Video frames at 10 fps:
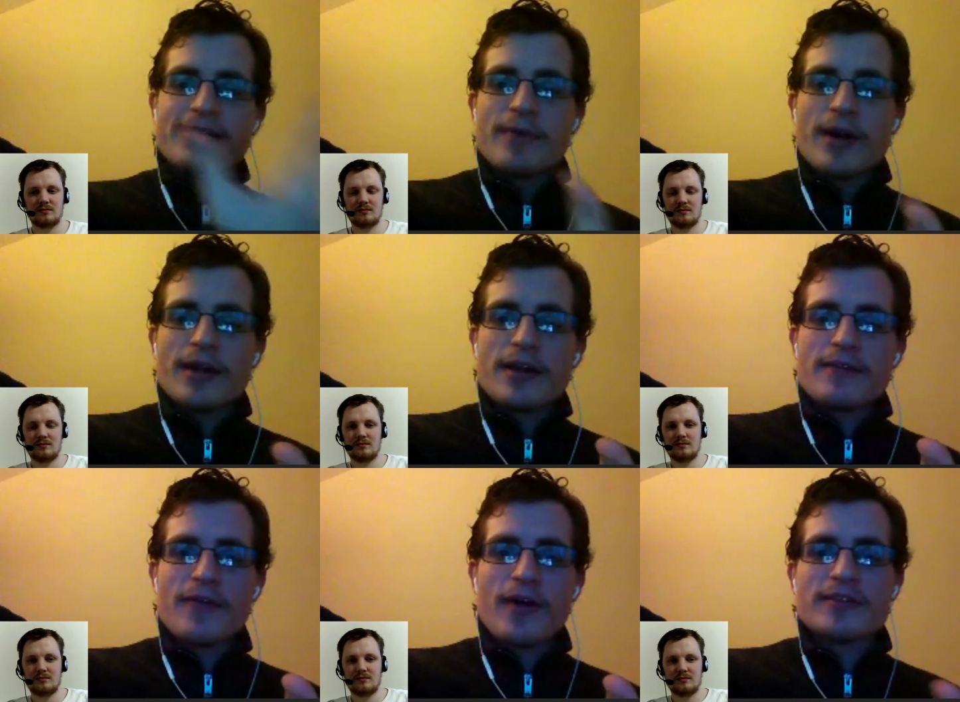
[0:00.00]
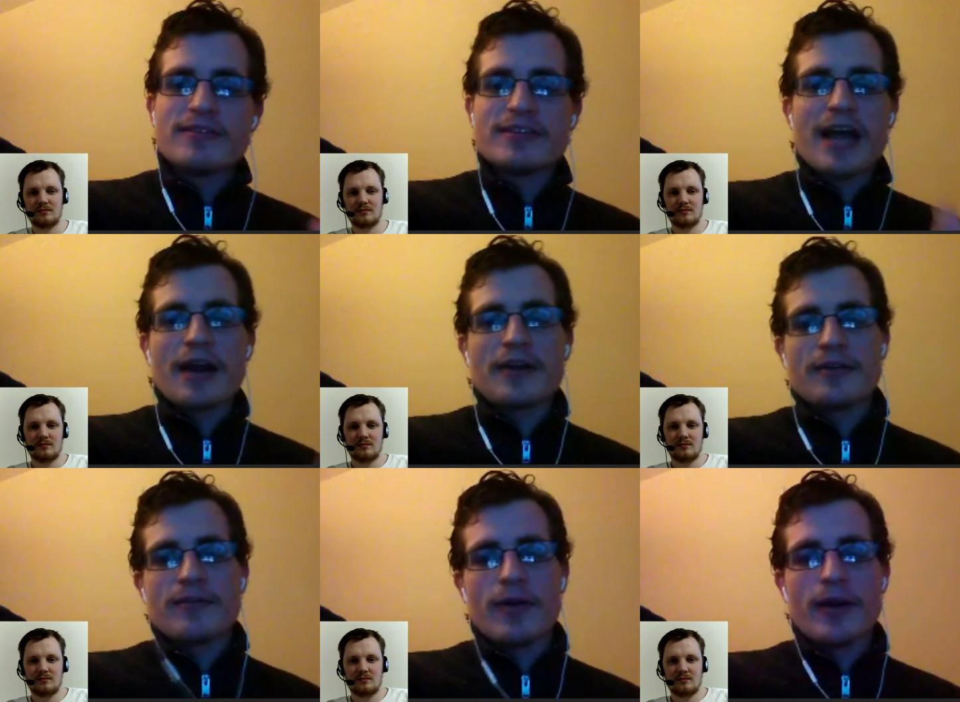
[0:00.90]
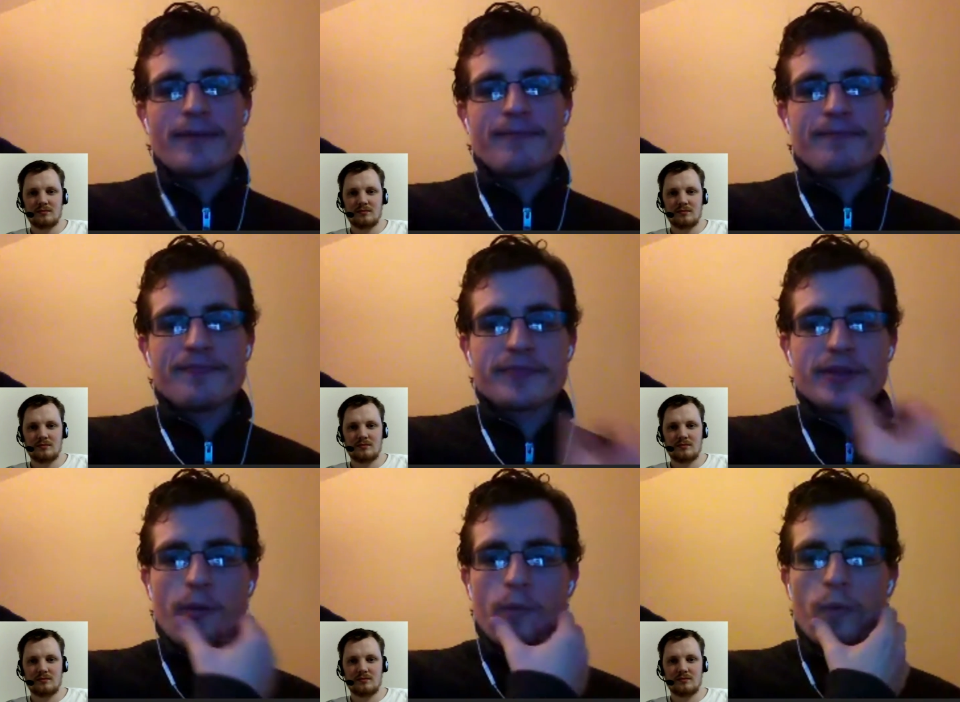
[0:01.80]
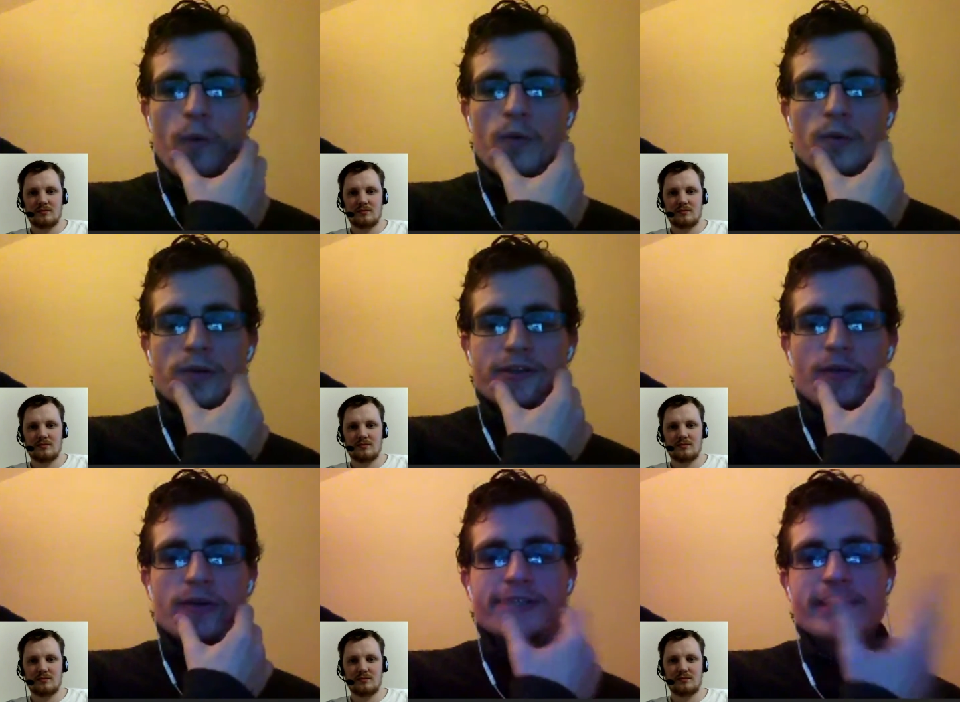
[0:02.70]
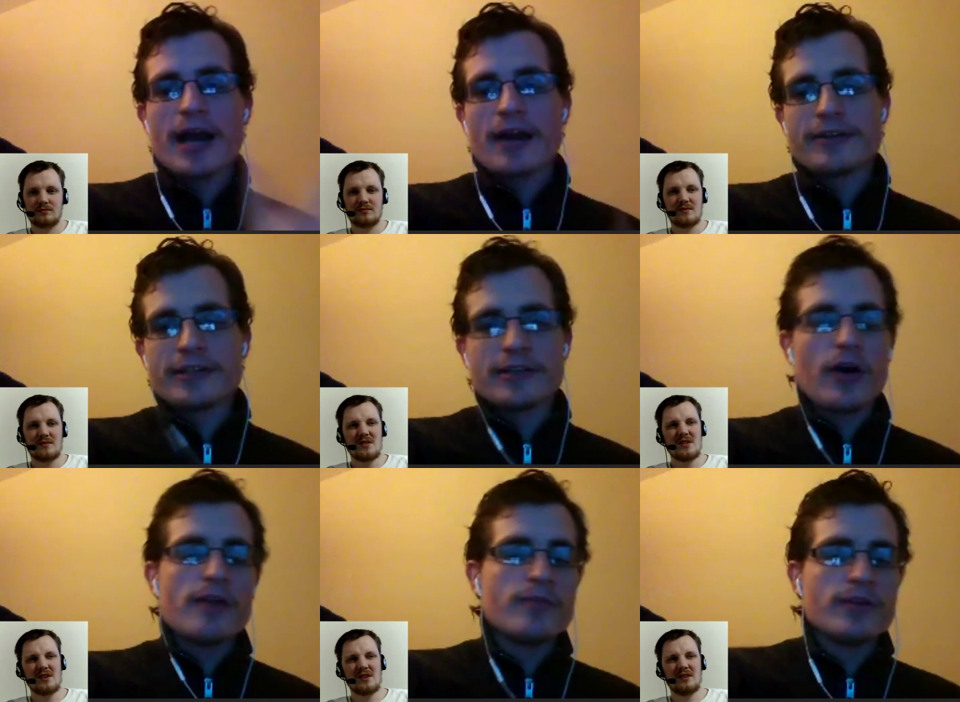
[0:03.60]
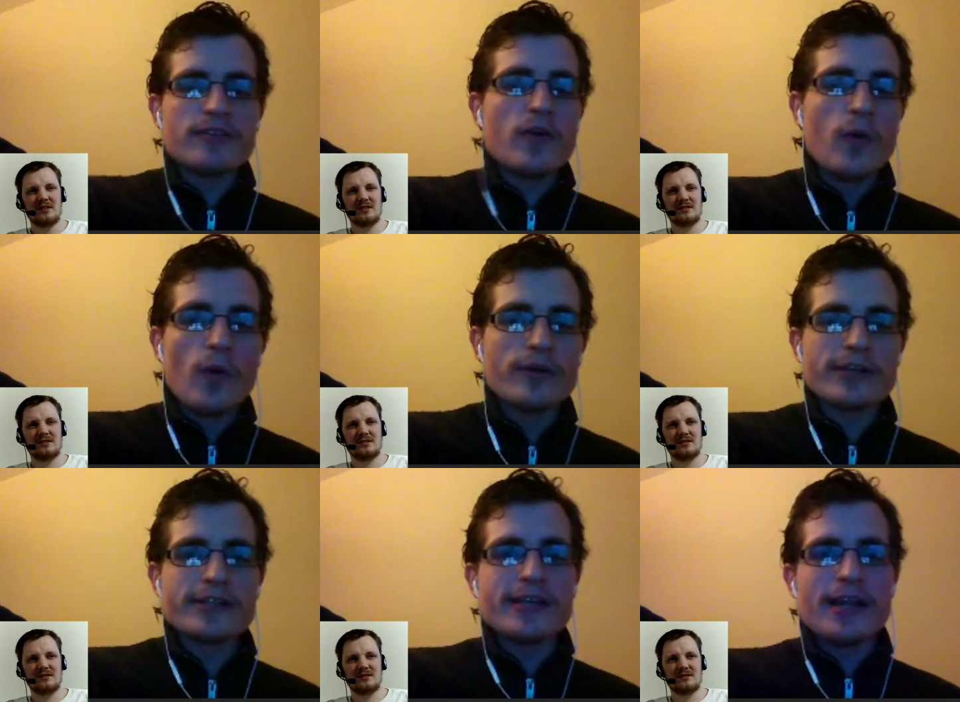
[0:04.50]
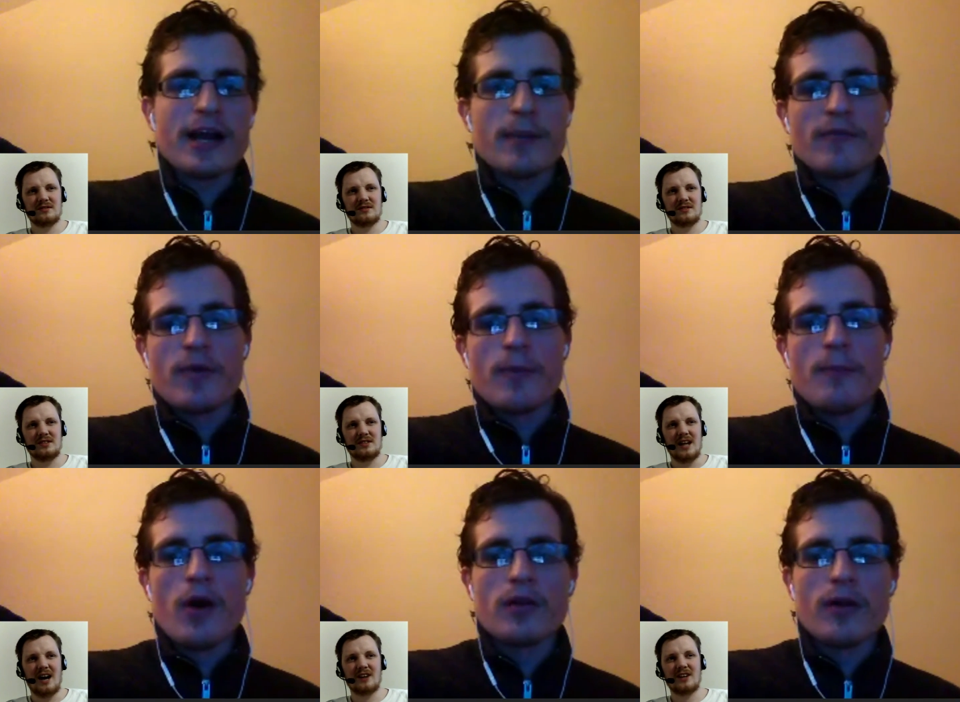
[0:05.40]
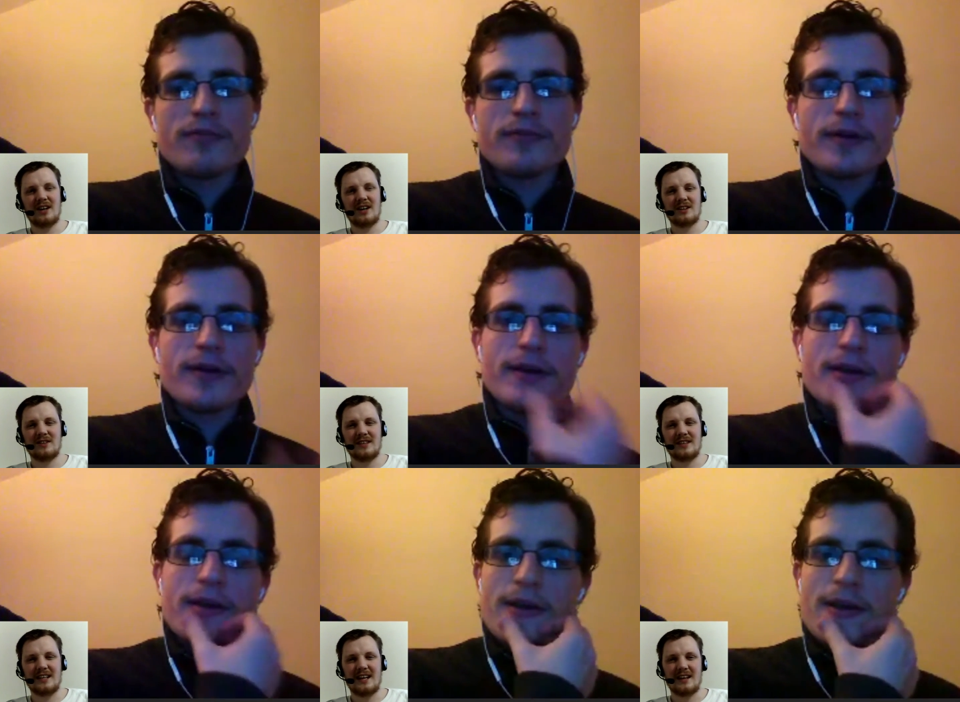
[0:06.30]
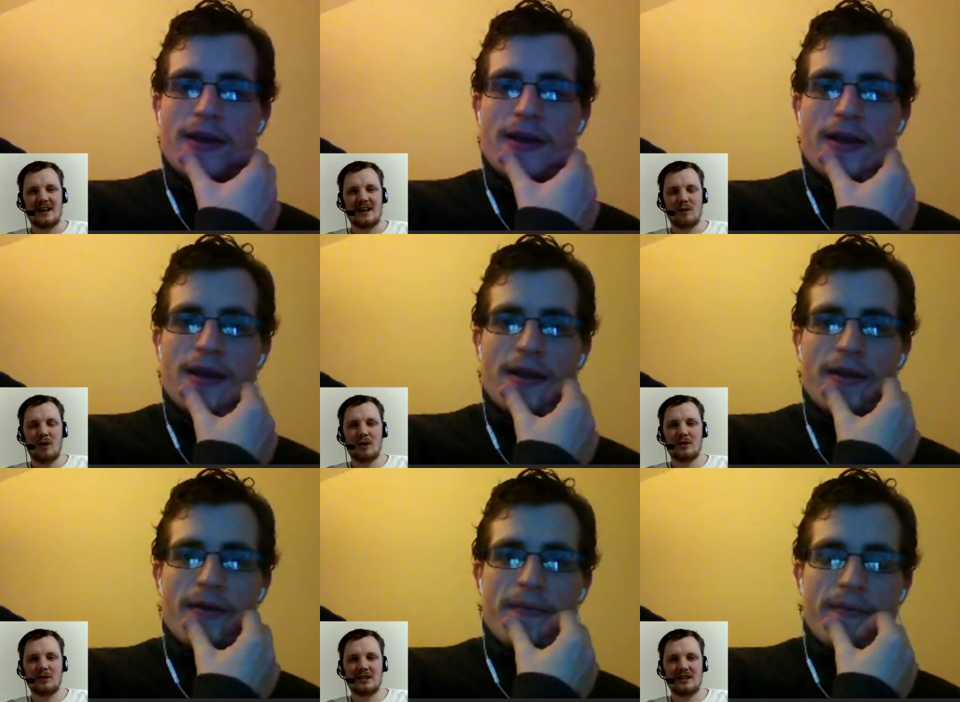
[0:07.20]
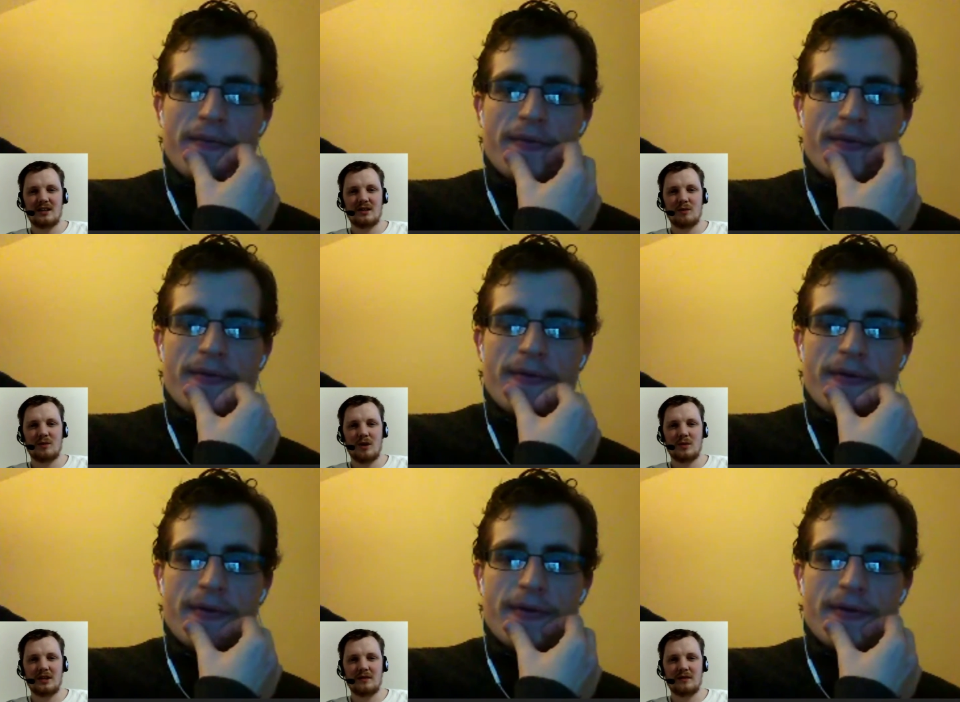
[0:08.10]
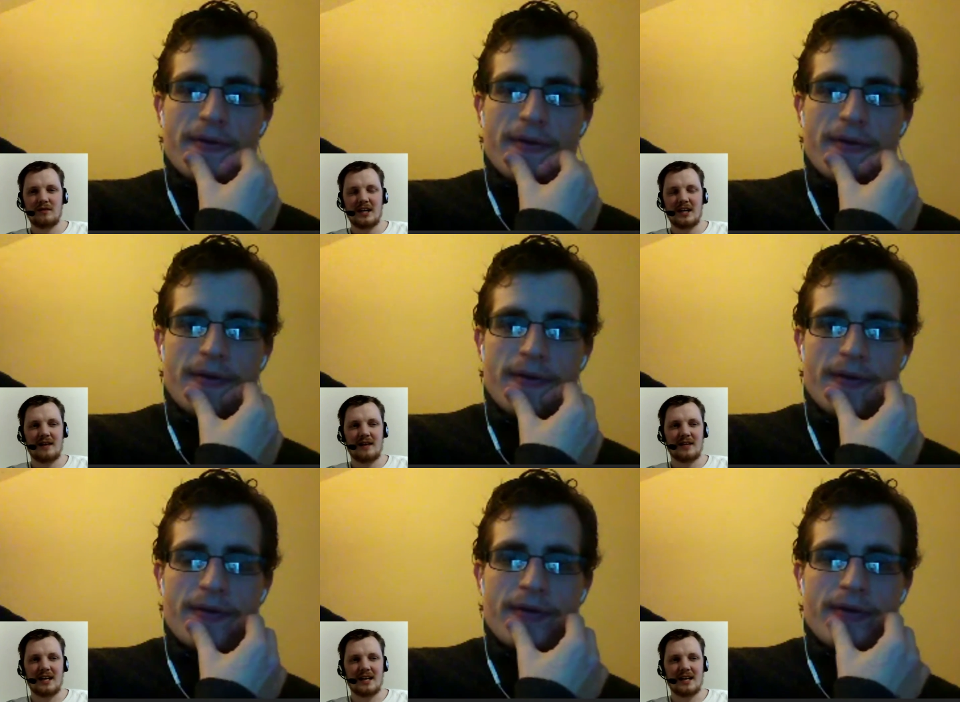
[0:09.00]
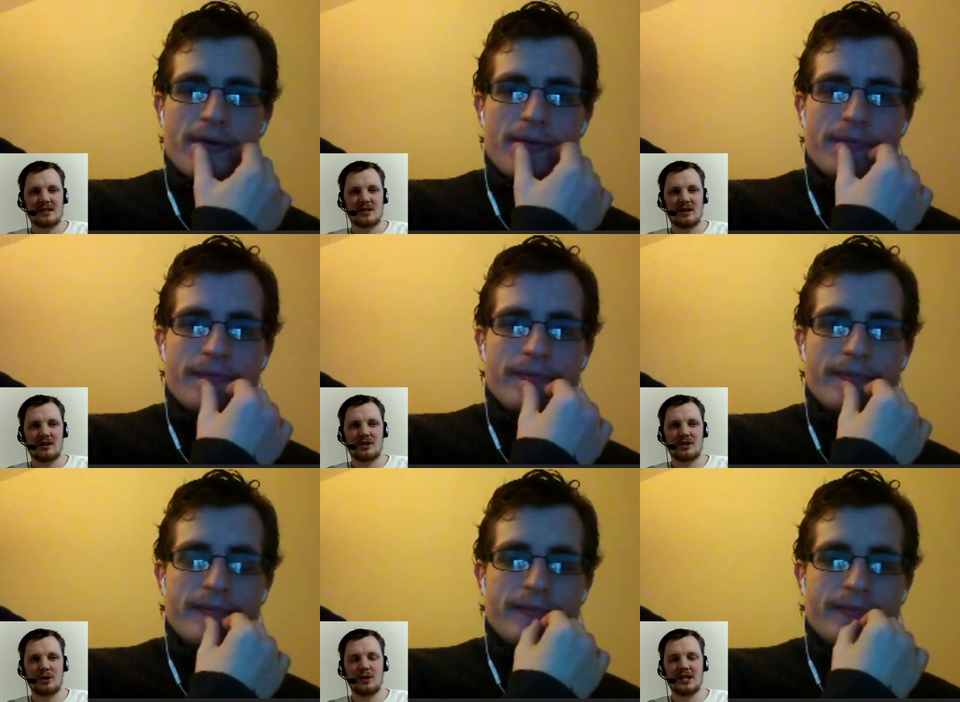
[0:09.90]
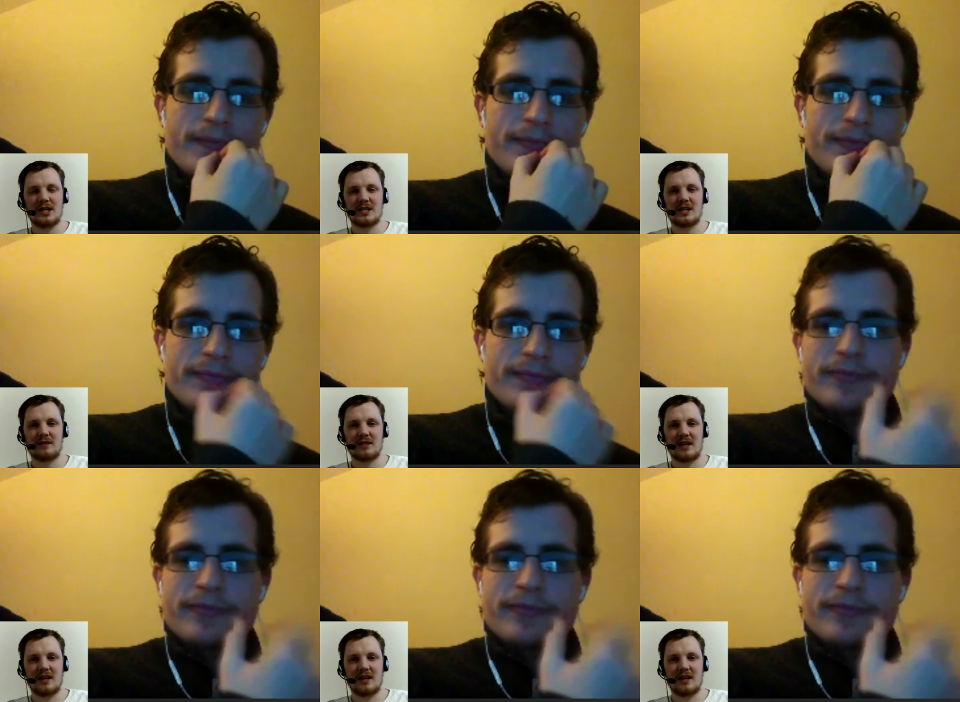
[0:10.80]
Speaker 1: where they find the dad, right? Ward and Joy's dad is alive, which of course I can see that coming
Speaker 2: from. Yeah, I don't, I don't really get that. Why would he like? Why would he fake having cancer like two years after they